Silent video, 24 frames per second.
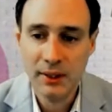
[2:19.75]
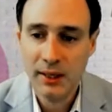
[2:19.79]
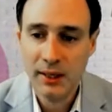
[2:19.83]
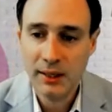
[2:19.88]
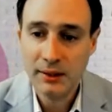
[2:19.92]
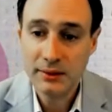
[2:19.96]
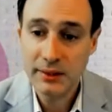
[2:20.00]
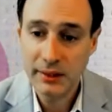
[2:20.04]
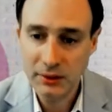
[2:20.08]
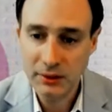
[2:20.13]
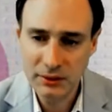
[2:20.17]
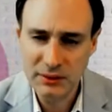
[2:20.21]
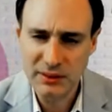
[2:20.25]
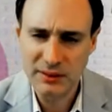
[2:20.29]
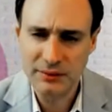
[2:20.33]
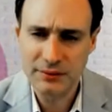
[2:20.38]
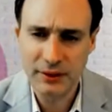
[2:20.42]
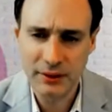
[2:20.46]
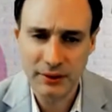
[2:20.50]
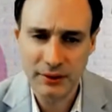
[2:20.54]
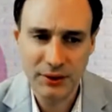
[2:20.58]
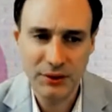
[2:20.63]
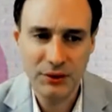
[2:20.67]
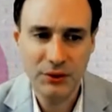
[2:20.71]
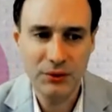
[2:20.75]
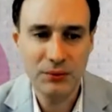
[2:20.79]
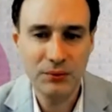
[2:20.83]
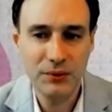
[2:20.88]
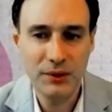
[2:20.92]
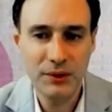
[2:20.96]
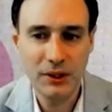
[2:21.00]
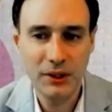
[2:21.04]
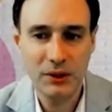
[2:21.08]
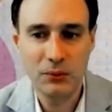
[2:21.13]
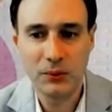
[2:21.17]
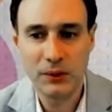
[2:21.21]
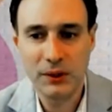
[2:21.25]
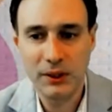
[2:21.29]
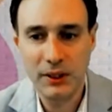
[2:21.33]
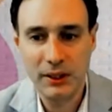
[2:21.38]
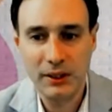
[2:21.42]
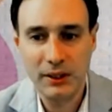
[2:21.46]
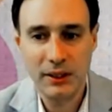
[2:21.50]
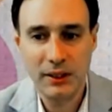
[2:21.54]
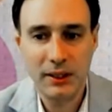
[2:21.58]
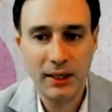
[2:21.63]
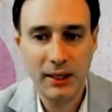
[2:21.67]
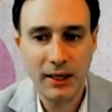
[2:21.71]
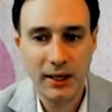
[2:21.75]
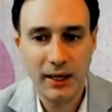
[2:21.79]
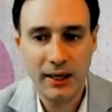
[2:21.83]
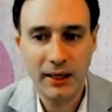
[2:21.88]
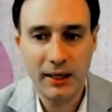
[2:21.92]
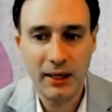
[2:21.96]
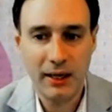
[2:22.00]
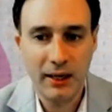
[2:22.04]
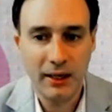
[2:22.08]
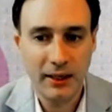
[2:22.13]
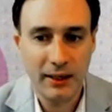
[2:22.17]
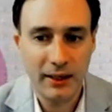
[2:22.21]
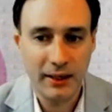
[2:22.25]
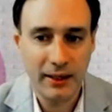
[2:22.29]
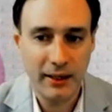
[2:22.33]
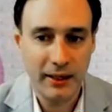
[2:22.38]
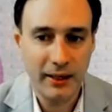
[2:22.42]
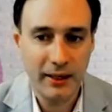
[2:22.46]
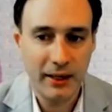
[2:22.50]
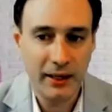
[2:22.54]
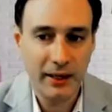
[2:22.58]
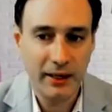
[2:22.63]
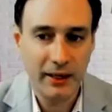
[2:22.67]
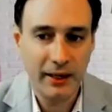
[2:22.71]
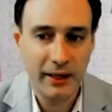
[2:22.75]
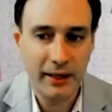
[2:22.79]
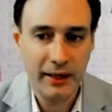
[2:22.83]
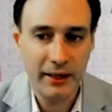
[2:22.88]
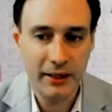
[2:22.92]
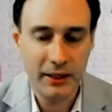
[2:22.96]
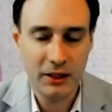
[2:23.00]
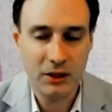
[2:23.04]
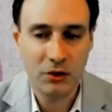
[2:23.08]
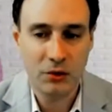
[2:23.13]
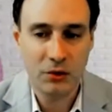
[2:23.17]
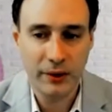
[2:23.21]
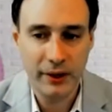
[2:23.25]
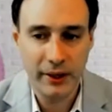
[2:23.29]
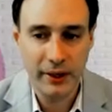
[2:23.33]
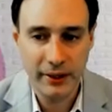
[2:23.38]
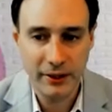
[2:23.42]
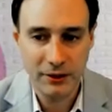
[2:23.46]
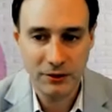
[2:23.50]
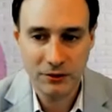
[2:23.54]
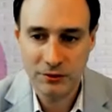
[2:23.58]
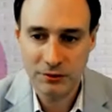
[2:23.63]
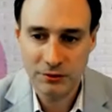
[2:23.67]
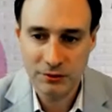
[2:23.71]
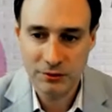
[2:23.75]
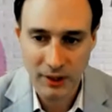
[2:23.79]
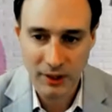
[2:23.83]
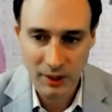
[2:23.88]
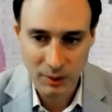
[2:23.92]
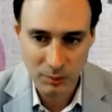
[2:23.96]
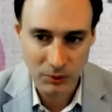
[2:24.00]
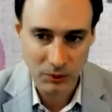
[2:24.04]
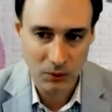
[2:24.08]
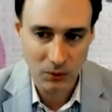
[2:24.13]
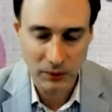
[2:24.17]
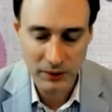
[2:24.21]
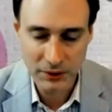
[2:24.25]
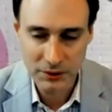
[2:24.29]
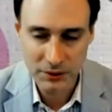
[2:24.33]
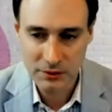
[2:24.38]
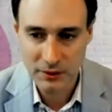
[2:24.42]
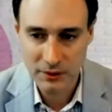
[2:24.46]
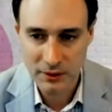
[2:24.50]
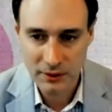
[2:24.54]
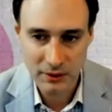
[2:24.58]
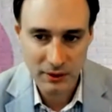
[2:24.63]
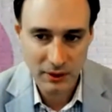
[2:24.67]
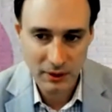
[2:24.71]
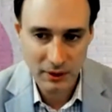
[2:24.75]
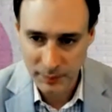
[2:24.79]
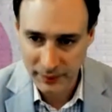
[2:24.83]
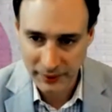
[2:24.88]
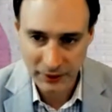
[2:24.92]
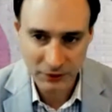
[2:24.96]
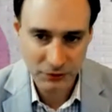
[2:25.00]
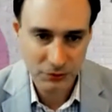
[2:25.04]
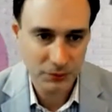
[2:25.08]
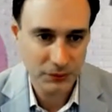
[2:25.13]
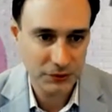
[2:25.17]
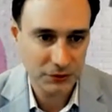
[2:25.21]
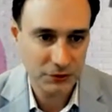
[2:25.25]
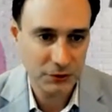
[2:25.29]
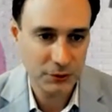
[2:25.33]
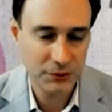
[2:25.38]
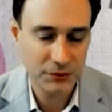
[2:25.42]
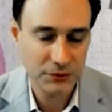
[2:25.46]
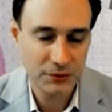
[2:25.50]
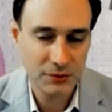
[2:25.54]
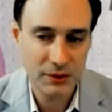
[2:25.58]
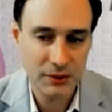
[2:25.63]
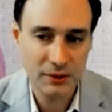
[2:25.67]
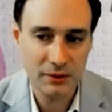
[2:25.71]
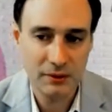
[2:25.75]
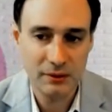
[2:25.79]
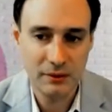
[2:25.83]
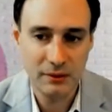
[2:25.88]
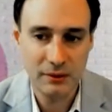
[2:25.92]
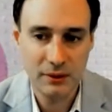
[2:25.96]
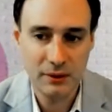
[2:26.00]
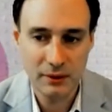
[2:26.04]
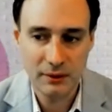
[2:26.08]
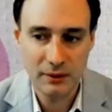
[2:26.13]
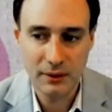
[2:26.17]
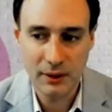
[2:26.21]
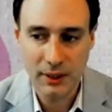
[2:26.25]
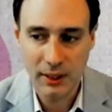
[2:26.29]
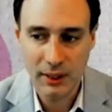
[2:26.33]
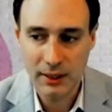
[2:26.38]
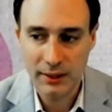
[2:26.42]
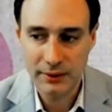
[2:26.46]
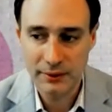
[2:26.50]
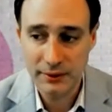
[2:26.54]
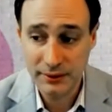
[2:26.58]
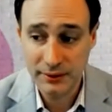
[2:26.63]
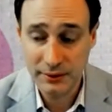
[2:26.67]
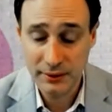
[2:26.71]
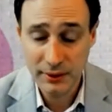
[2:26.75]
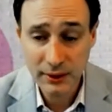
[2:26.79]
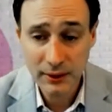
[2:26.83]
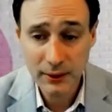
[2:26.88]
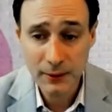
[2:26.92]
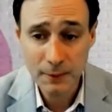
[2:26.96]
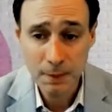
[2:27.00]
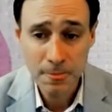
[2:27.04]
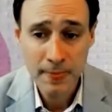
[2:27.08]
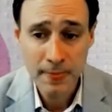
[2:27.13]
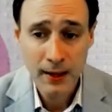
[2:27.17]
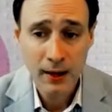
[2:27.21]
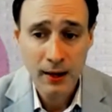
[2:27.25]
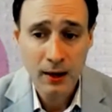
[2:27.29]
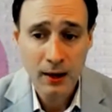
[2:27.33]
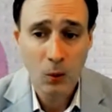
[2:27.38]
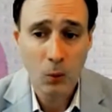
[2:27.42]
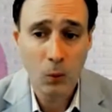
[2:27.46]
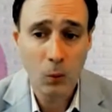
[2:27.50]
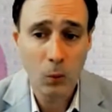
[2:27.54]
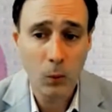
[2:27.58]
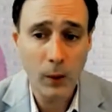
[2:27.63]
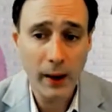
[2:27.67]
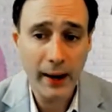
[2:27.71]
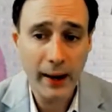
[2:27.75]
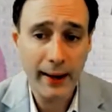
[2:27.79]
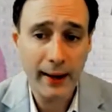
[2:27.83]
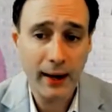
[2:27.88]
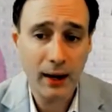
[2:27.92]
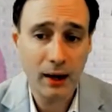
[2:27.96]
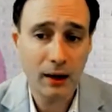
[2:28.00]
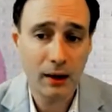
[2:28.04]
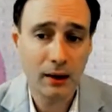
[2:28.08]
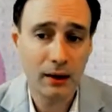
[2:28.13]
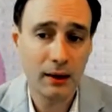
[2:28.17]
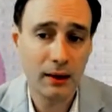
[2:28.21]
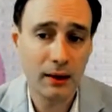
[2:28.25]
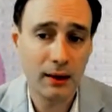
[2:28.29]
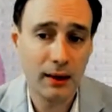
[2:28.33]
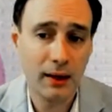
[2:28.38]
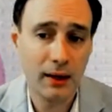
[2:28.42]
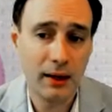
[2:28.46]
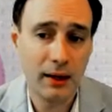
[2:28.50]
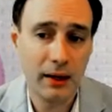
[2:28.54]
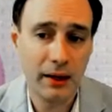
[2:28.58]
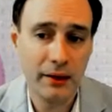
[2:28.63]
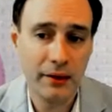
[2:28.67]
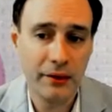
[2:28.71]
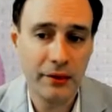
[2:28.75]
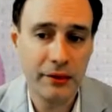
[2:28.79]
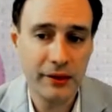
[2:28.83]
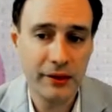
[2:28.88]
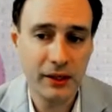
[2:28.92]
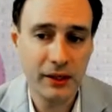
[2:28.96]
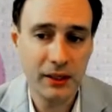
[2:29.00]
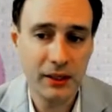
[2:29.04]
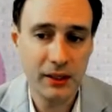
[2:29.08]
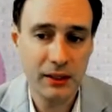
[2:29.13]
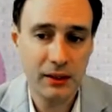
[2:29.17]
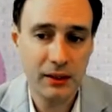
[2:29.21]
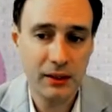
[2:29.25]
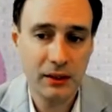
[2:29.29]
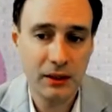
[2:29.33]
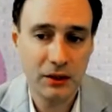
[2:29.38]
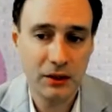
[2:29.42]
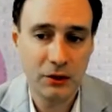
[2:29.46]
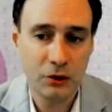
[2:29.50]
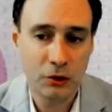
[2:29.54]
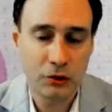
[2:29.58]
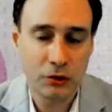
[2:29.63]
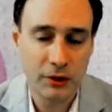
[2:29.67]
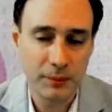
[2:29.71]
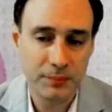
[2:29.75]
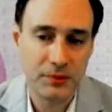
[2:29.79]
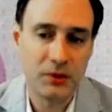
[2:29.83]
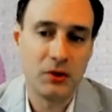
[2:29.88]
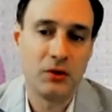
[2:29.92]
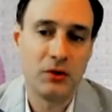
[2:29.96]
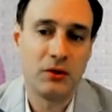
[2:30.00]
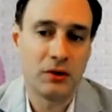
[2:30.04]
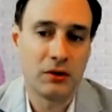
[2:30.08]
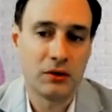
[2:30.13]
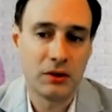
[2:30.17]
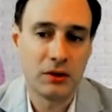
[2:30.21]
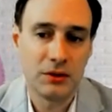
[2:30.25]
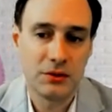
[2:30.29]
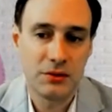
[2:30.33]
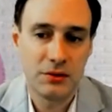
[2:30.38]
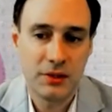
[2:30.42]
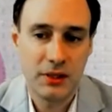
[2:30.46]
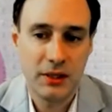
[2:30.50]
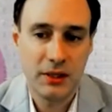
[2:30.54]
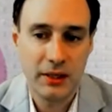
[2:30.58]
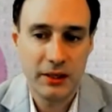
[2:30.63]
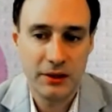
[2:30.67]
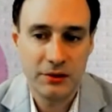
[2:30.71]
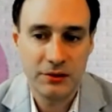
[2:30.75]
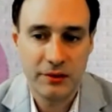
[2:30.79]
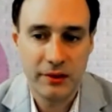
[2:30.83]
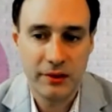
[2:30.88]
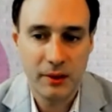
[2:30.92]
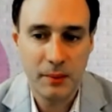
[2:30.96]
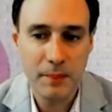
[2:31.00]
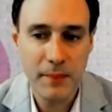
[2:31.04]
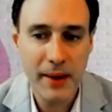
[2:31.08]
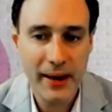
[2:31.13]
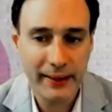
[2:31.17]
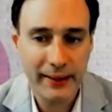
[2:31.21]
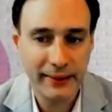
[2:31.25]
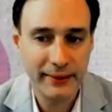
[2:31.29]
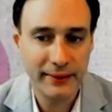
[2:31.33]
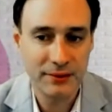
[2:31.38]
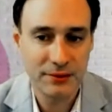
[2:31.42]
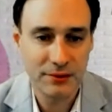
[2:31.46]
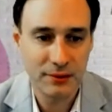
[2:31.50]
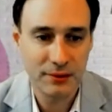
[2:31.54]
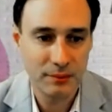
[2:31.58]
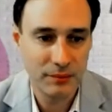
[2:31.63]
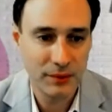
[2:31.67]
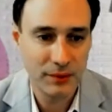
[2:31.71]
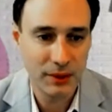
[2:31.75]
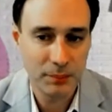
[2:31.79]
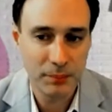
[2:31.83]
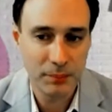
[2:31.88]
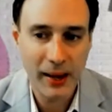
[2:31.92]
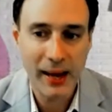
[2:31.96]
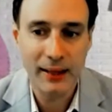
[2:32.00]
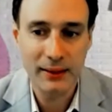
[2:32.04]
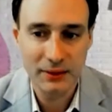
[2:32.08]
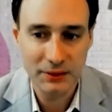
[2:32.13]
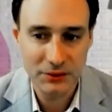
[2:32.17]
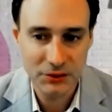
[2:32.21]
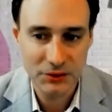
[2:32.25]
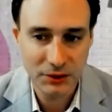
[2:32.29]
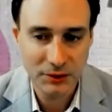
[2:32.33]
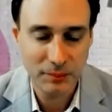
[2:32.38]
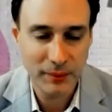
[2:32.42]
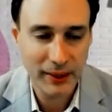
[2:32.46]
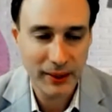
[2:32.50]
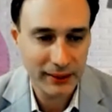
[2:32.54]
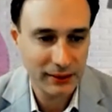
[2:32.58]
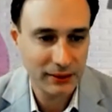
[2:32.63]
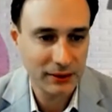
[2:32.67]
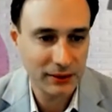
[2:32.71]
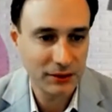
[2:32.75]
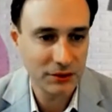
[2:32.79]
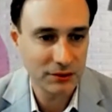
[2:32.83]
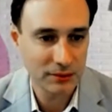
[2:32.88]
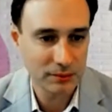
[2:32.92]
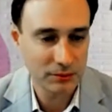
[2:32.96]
Terra is a very unique one in that it creates stable coins, and the biggest one is USDT, where the cryptocurrency is the mechanism, the balancing mechanism.